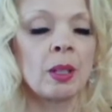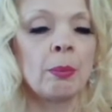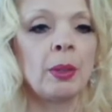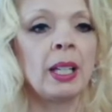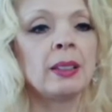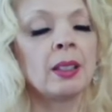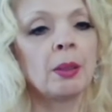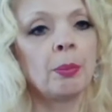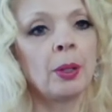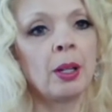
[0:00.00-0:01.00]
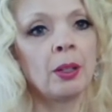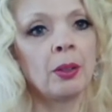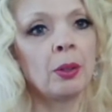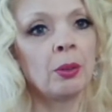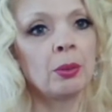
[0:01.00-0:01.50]
Place it upon
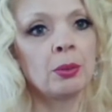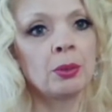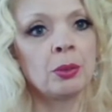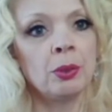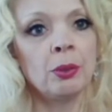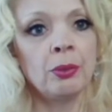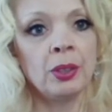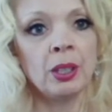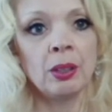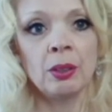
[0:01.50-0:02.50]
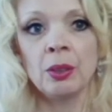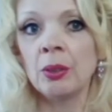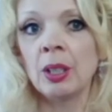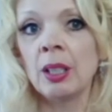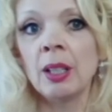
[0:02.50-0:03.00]
those who you feel you
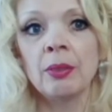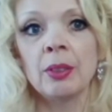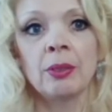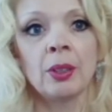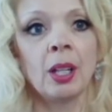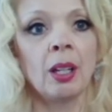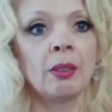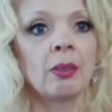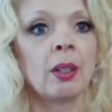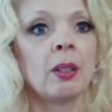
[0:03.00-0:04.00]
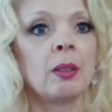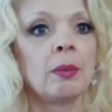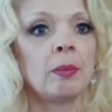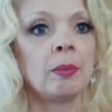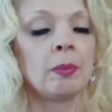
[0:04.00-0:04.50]
can never forgive,
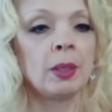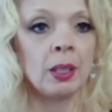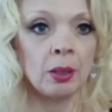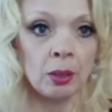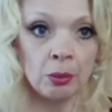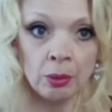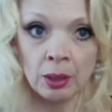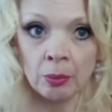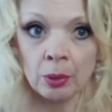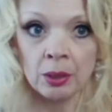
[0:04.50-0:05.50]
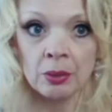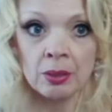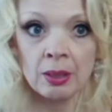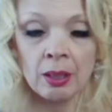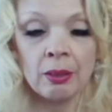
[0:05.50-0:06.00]
including
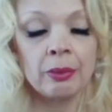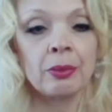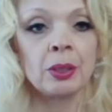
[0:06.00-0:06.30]
oneself.